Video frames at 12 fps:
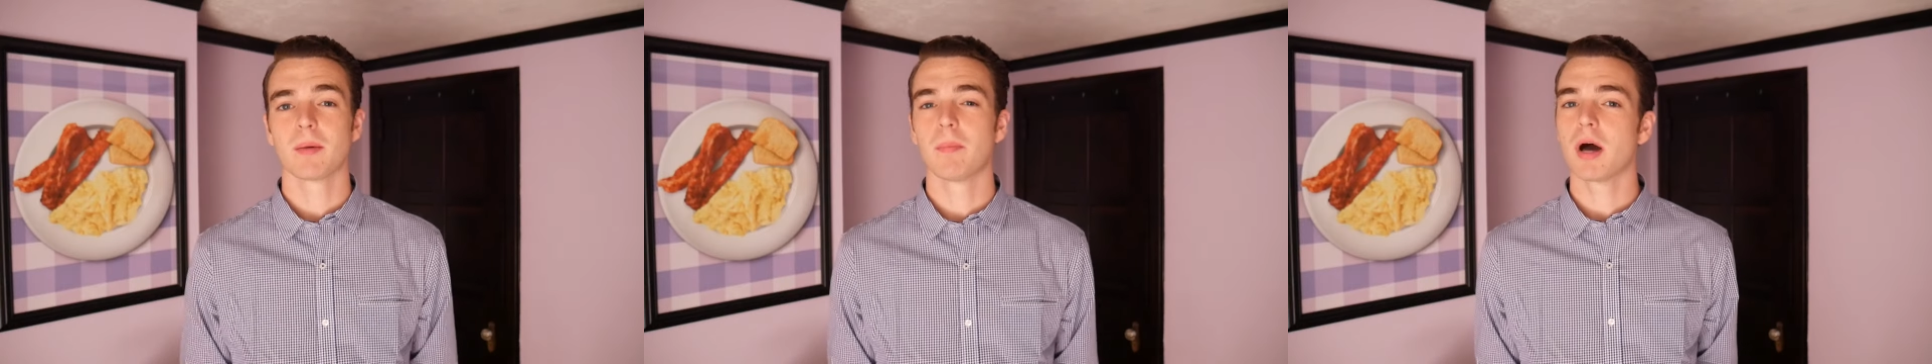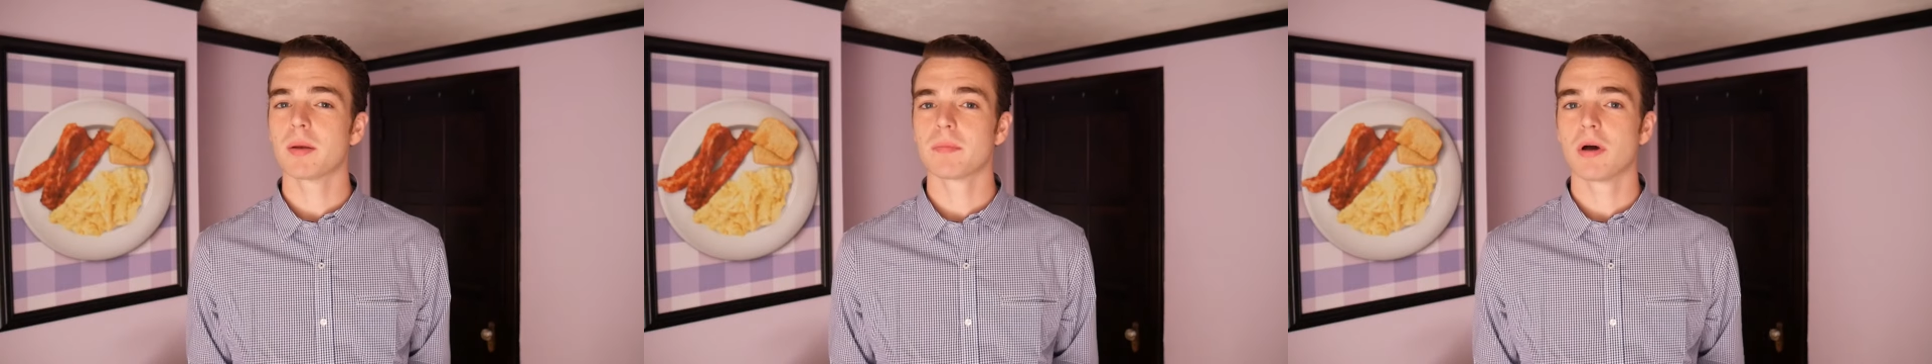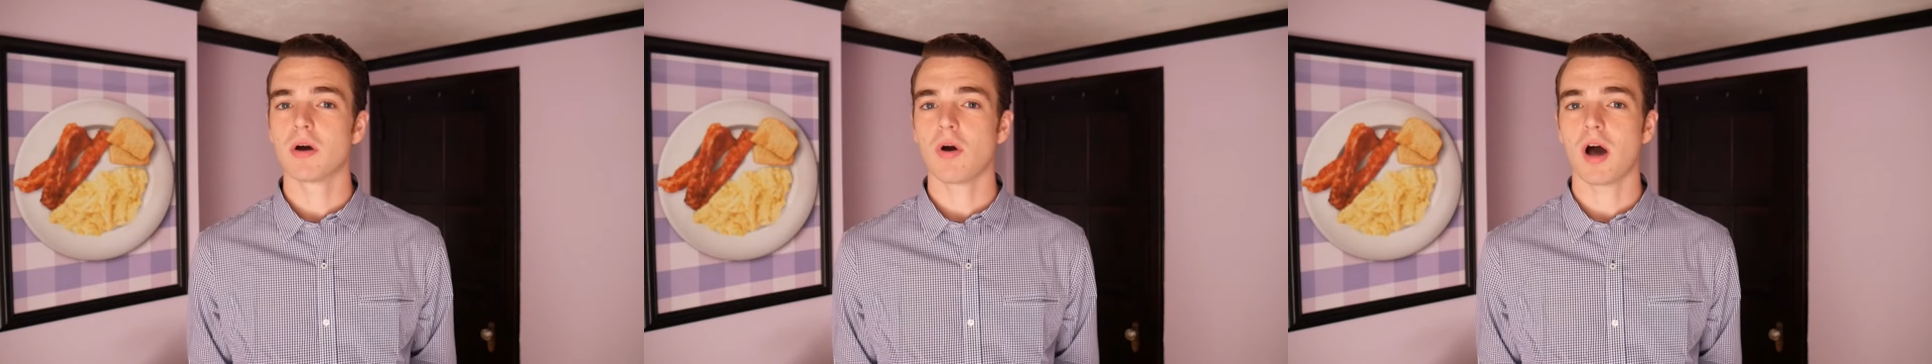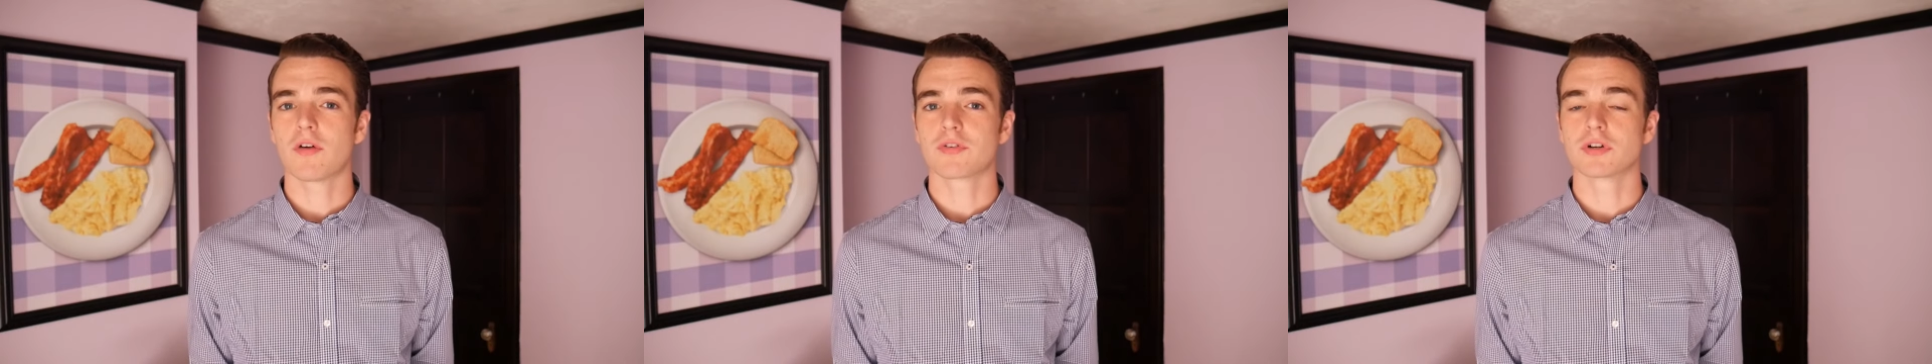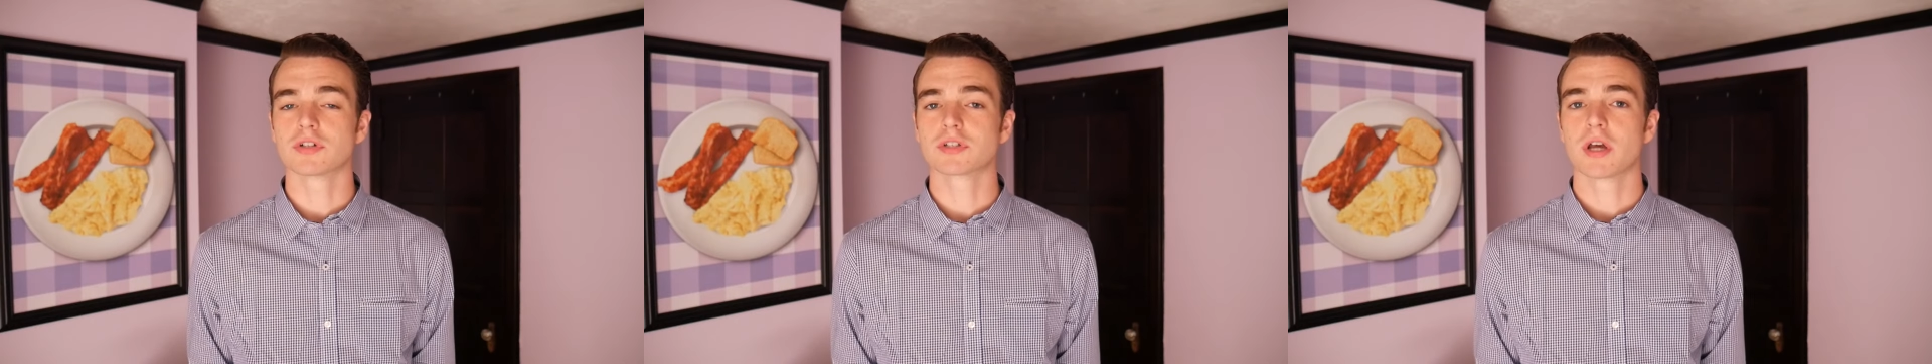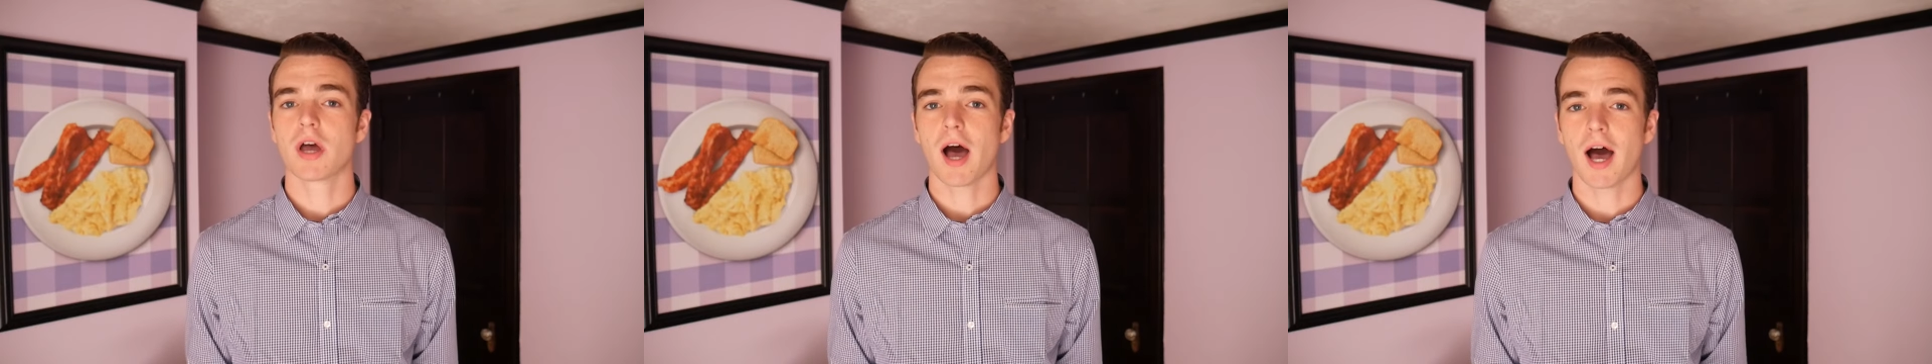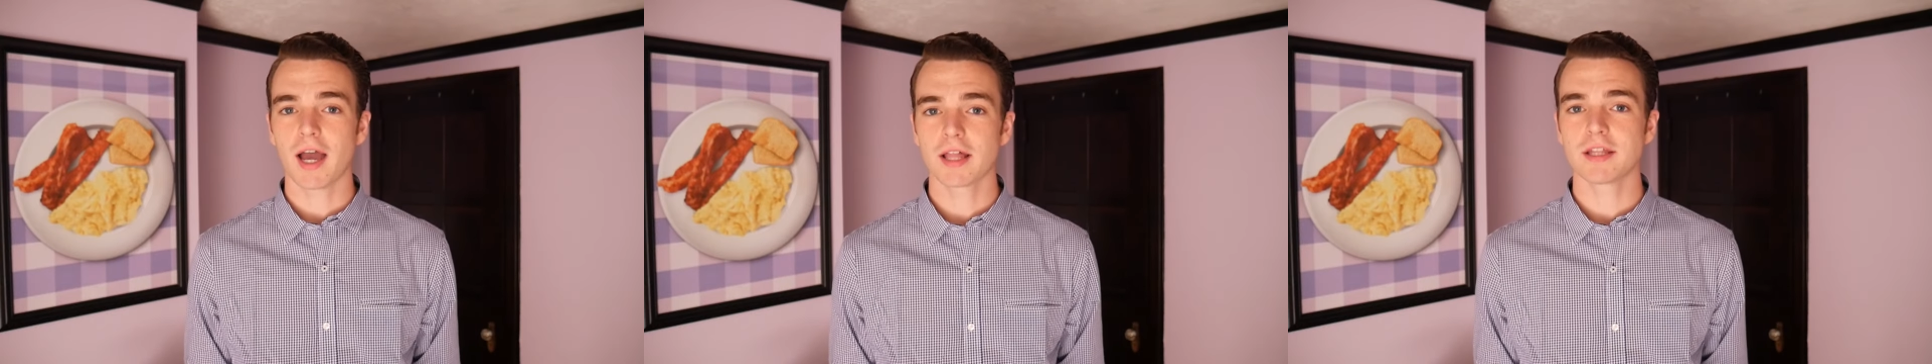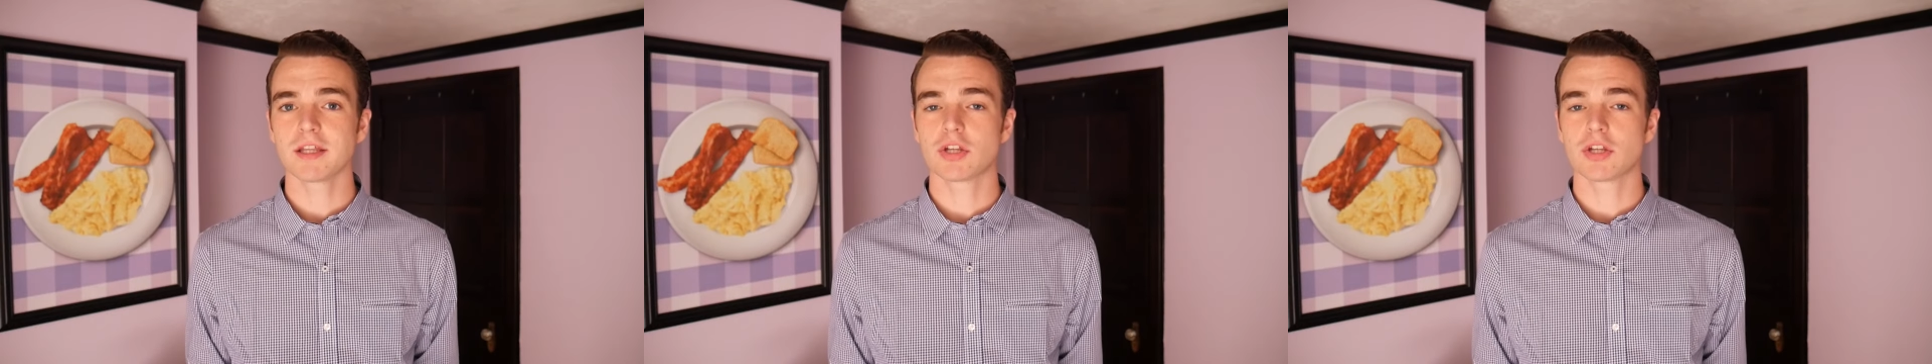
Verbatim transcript: Mott and Bow offers highly